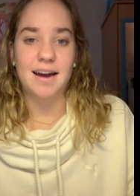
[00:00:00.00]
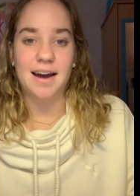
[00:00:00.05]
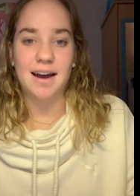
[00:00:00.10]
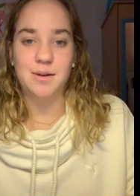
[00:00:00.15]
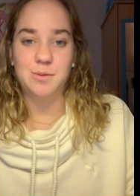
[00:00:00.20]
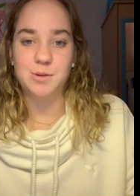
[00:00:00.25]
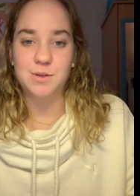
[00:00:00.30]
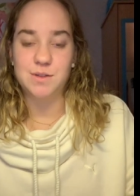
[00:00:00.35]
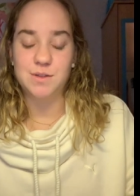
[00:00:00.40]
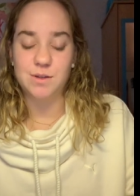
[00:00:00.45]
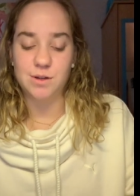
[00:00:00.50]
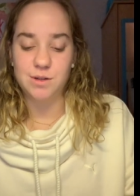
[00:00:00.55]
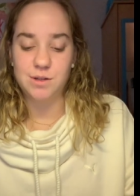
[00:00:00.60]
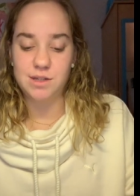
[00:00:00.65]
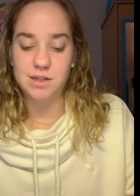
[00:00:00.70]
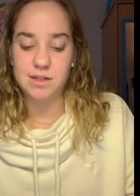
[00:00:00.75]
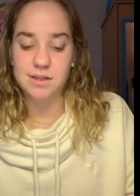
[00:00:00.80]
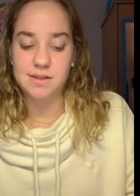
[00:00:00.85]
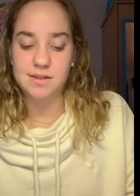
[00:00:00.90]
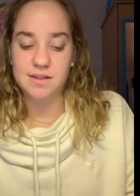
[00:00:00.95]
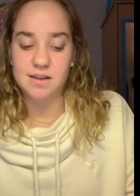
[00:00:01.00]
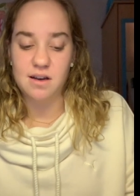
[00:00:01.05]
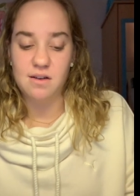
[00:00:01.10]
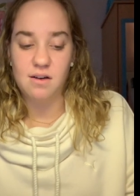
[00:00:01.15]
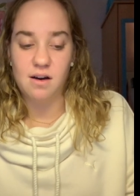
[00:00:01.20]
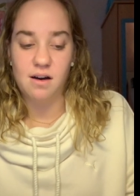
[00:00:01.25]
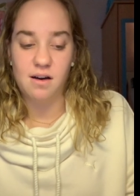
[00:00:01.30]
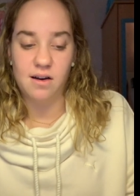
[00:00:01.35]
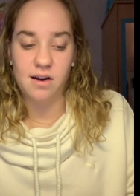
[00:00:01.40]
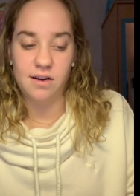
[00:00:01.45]
I was searching
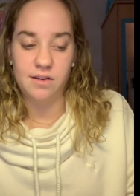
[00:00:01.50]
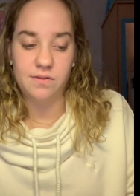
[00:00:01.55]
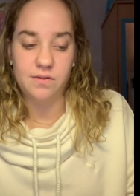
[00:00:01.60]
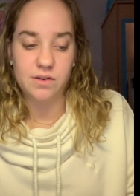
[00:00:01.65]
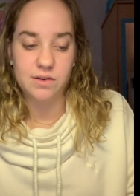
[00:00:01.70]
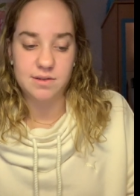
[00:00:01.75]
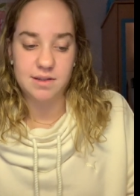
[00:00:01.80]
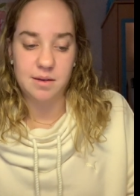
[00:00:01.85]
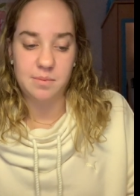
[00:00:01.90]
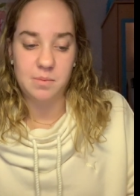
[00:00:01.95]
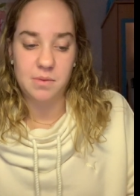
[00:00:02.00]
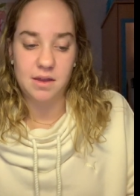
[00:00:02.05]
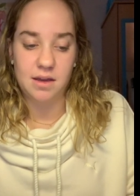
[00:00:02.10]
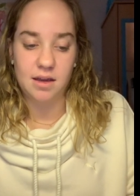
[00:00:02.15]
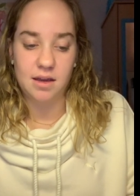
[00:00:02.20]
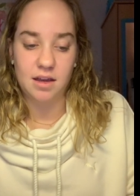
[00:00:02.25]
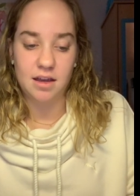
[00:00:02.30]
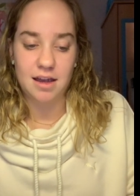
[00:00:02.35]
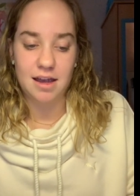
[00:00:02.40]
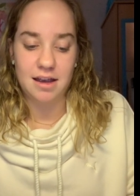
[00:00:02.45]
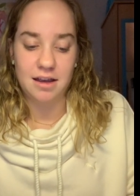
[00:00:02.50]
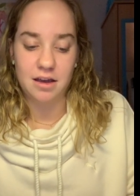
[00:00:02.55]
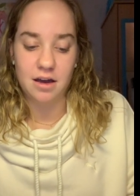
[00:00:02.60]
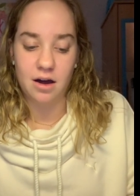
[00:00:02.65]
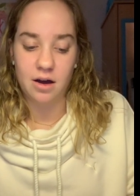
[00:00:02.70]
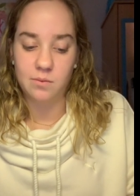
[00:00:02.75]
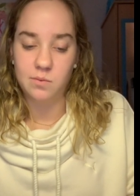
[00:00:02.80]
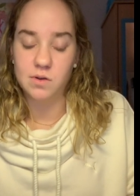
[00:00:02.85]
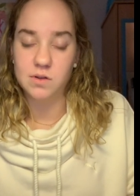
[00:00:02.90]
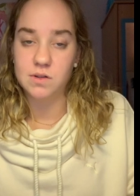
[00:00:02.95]
so hard for something, and
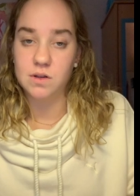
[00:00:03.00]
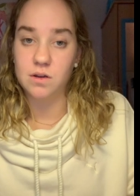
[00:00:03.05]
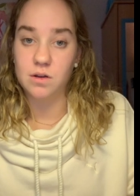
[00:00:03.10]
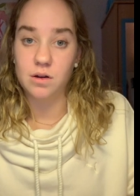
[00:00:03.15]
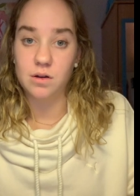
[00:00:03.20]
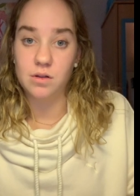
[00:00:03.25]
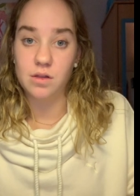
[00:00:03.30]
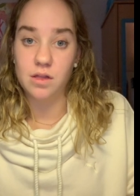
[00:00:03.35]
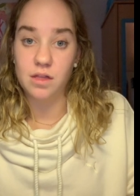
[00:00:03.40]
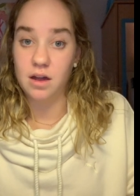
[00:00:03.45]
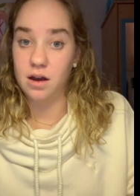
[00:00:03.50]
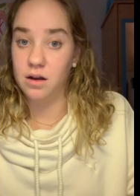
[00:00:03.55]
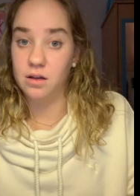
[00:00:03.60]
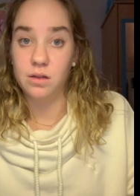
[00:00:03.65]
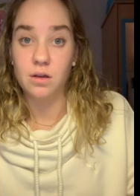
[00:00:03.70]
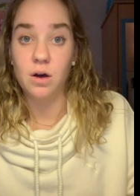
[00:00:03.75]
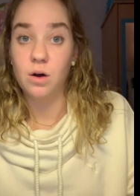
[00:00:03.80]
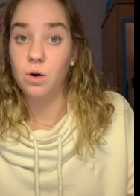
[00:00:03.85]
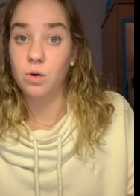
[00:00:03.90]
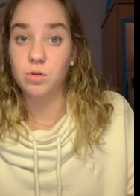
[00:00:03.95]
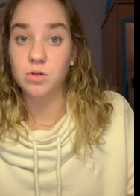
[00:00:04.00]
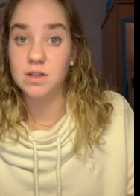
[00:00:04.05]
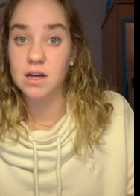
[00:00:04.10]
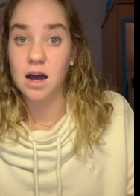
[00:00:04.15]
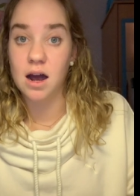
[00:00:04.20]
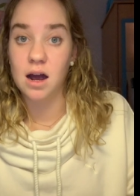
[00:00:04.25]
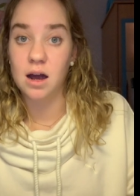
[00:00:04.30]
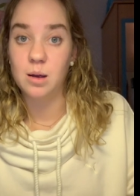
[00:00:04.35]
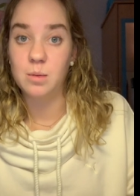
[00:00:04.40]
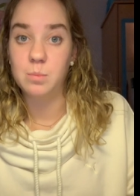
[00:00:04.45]
God was there the whole
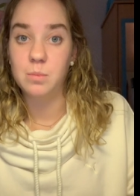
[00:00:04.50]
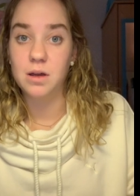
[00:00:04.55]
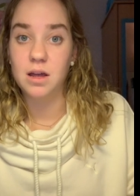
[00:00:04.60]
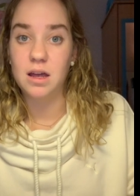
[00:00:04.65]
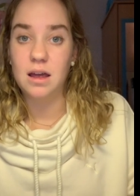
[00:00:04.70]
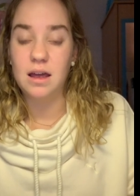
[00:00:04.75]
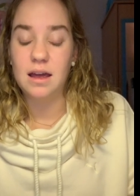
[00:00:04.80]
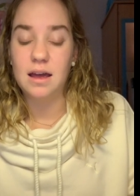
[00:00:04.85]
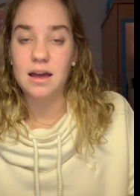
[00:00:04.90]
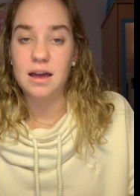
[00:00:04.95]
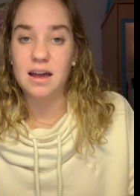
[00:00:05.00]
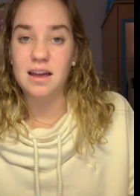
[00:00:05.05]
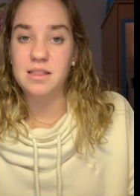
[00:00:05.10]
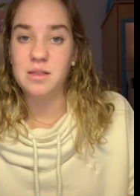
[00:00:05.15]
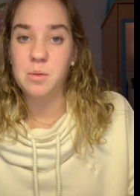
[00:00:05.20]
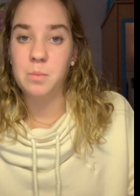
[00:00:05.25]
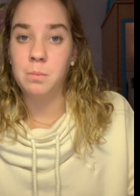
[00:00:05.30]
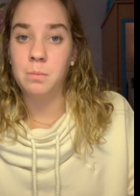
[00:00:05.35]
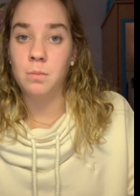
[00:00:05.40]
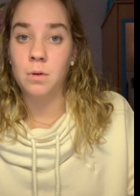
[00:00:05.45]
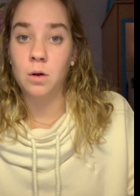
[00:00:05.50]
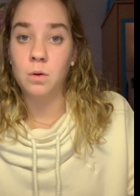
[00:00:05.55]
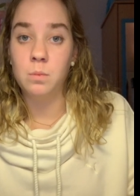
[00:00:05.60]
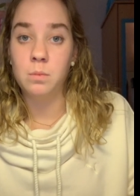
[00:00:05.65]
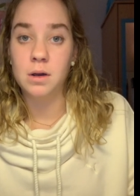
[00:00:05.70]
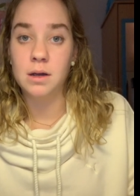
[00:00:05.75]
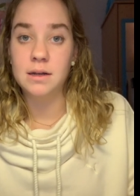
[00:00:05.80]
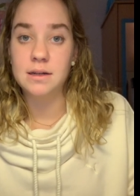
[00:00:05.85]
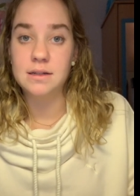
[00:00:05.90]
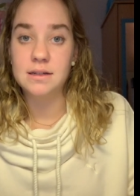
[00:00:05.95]
time. And the
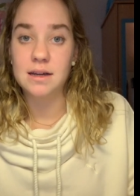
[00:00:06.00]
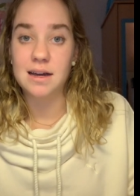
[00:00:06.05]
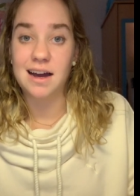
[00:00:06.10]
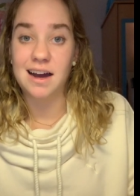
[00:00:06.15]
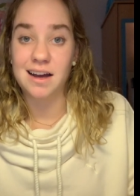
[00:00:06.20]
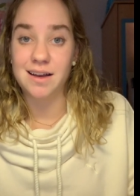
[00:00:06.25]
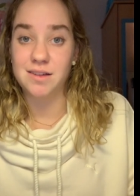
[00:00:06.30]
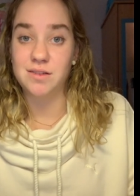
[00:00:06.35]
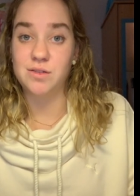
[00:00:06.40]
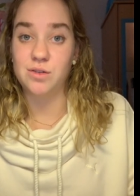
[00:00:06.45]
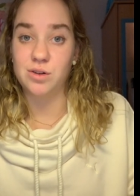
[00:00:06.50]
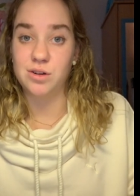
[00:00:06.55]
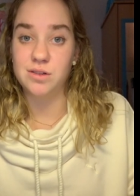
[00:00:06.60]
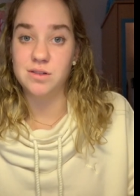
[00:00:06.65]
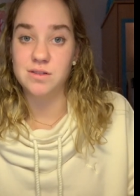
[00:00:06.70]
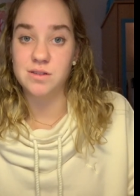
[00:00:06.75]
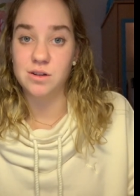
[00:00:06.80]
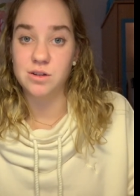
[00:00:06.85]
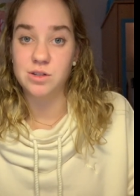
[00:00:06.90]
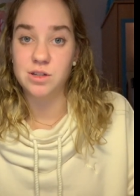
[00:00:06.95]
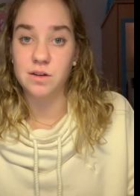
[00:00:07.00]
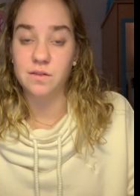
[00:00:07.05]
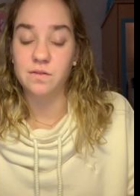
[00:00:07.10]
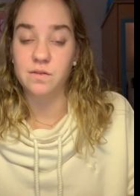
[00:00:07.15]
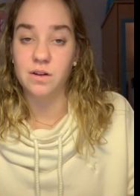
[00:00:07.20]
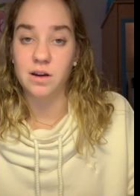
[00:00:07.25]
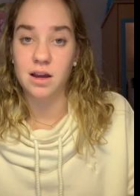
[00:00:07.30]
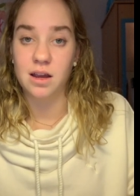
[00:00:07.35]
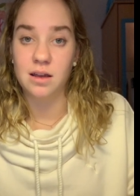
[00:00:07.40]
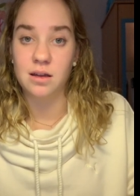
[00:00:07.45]
moment I started searching
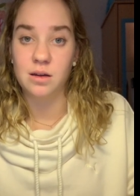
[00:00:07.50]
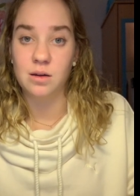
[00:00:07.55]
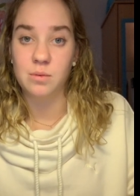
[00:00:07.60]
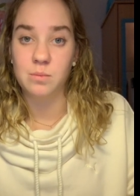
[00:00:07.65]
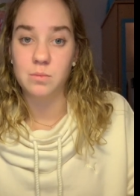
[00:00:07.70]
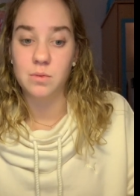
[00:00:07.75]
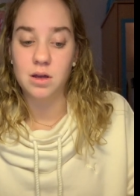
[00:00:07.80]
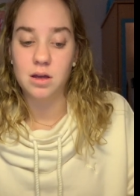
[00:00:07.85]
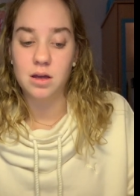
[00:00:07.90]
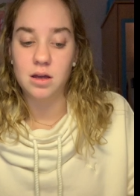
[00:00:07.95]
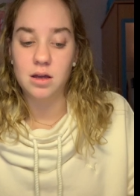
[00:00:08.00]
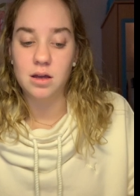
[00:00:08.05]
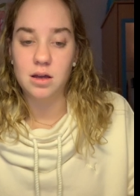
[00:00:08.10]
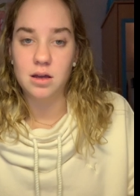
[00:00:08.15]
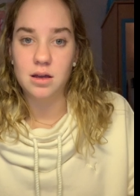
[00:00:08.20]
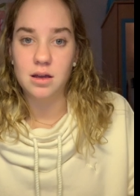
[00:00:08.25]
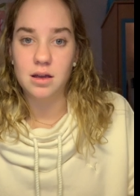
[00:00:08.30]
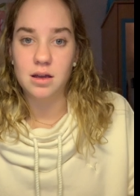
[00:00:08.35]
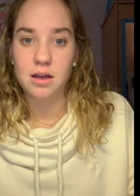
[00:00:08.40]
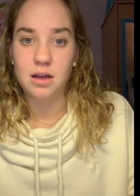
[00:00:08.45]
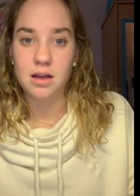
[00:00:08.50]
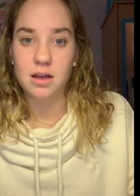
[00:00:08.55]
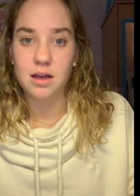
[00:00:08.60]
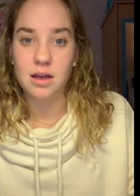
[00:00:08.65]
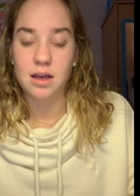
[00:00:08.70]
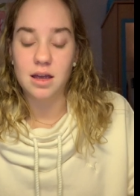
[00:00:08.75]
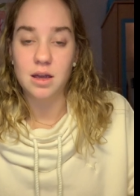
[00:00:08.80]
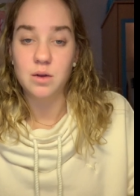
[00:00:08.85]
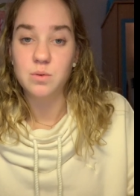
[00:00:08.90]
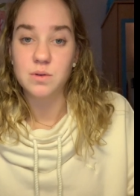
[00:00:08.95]
for him,
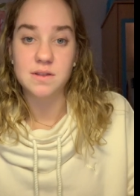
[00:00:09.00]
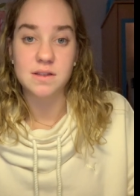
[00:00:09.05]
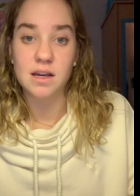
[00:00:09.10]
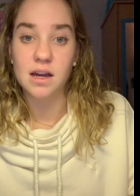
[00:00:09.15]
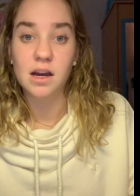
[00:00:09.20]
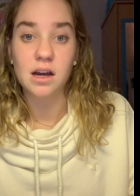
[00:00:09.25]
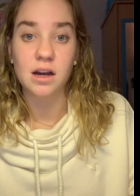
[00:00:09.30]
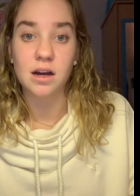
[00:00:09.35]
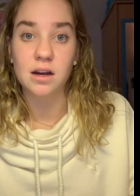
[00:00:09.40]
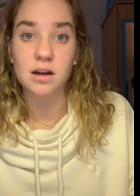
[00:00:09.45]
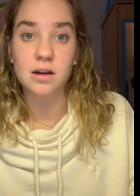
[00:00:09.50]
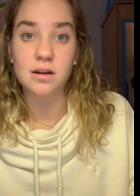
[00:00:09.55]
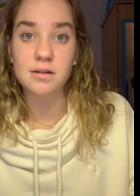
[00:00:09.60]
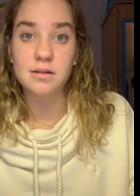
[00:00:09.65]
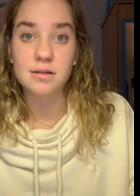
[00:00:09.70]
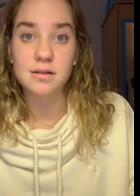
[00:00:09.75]
he was there.